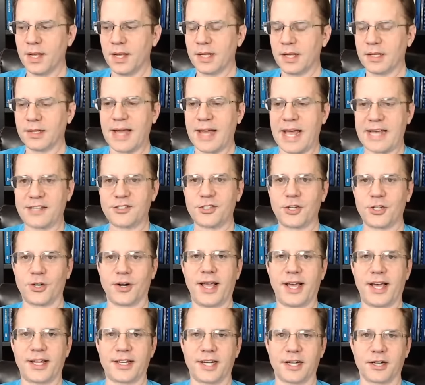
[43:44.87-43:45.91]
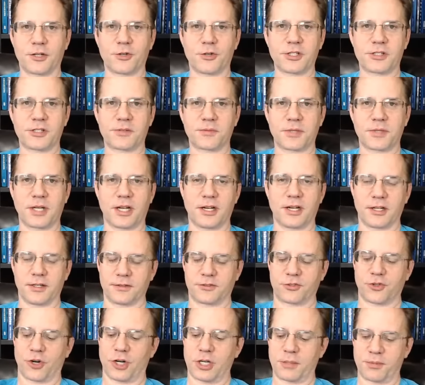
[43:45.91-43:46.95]
Last year I had a Christmas, uh,
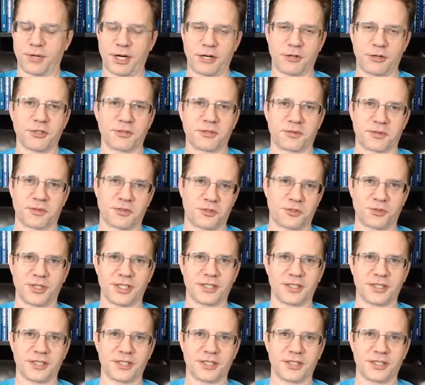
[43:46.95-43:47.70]
Charlie Brown Christmas tree.